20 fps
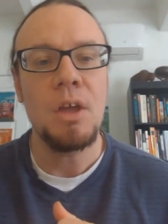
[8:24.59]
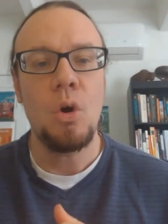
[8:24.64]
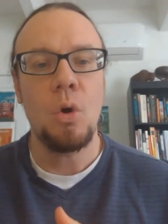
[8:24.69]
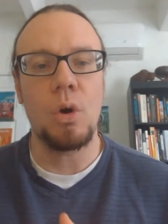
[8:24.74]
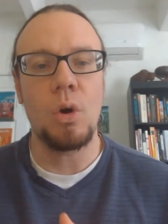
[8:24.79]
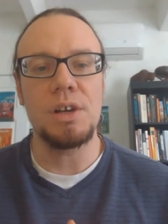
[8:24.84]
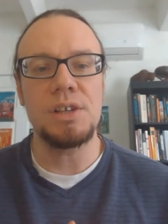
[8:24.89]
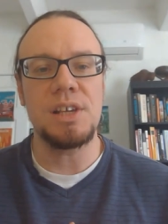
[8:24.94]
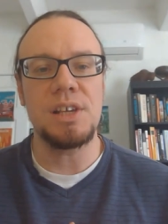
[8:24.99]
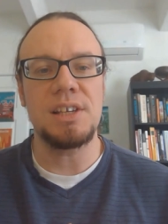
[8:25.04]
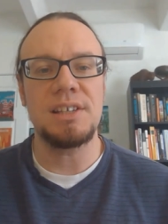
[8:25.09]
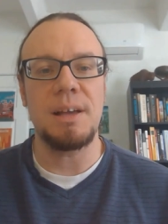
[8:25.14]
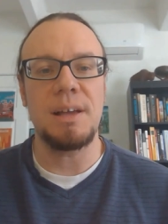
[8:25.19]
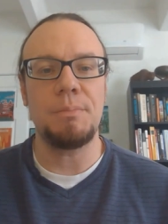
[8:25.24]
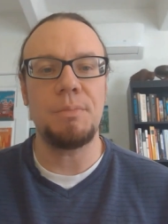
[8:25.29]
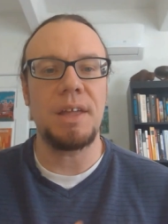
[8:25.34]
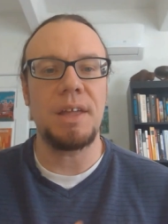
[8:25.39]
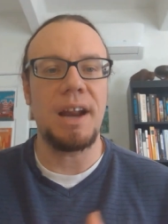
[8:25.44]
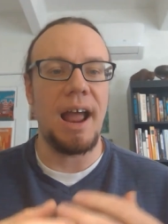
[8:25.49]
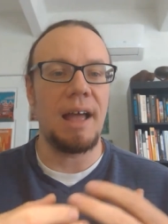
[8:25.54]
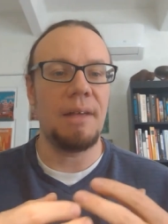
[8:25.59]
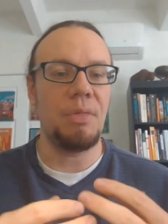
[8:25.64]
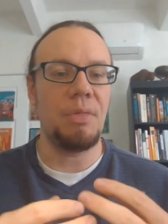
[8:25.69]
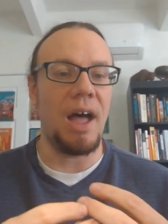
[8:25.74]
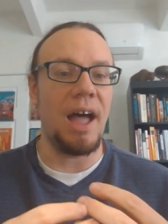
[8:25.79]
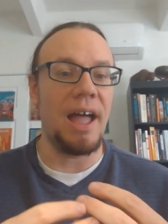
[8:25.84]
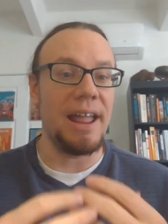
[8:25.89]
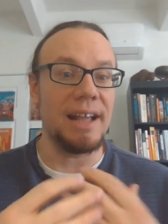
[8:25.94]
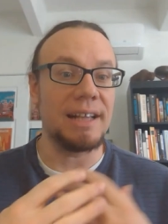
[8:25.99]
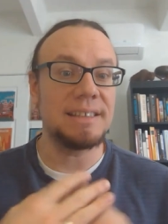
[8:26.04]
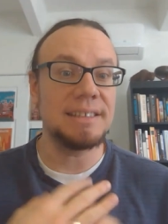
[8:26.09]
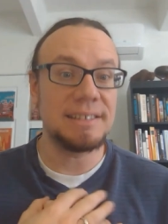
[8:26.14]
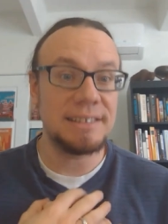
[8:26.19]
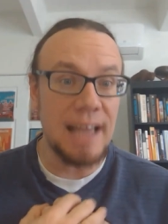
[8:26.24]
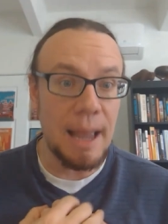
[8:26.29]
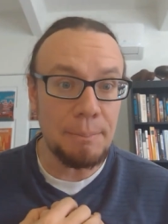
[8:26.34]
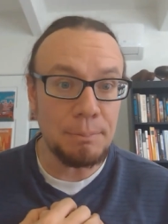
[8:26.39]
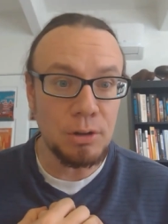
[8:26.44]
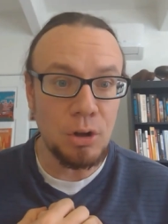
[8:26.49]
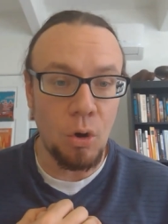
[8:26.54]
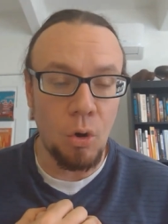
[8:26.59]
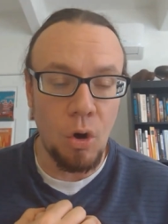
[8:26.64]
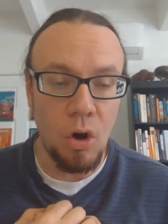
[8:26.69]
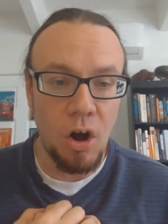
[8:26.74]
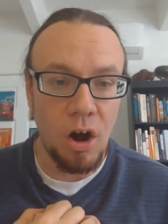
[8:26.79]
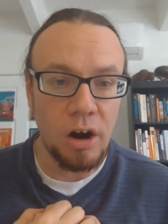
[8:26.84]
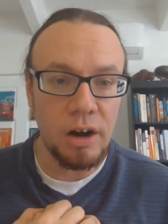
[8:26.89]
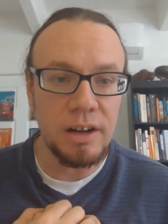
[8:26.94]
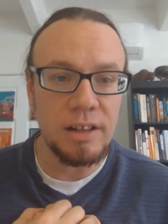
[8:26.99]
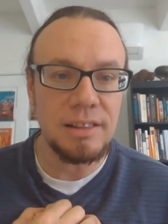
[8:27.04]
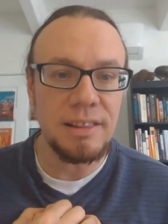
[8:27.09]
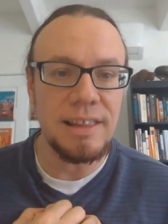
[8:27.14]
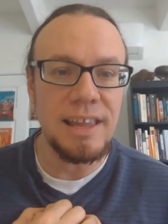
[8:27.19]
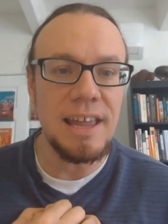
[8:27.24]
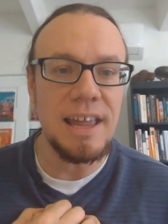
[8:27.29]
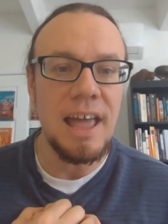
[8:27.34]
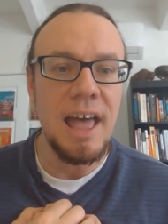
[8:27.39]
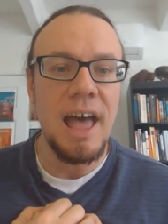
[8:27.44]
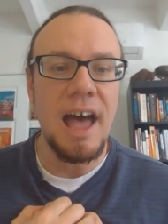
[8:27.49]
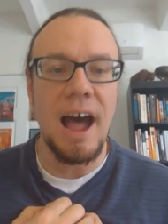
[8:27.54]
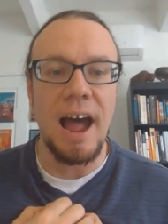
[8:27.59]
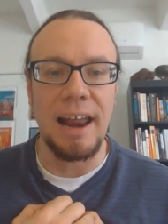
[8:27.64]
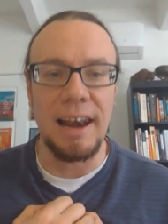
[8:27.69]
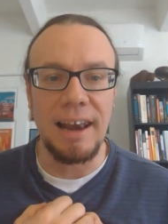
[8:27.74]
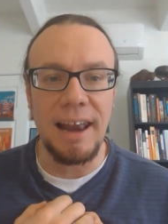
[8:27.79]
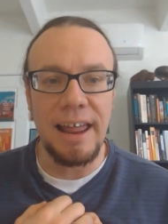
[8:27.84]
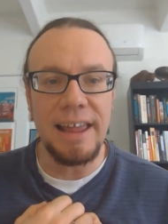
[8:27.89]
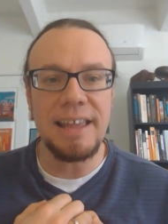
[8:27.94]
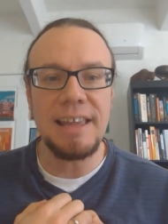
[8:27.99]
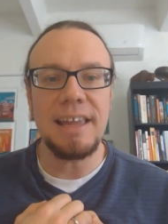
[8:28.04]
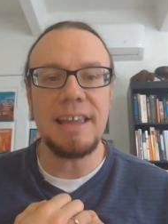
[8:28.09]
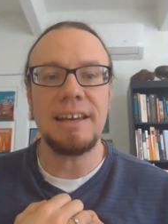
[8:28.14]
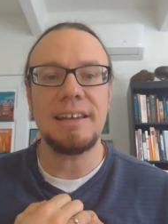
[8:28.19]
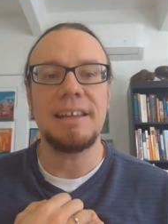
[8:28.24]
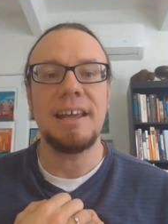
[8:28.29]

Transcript: Or is this something I accept wholeheartedly? I like it.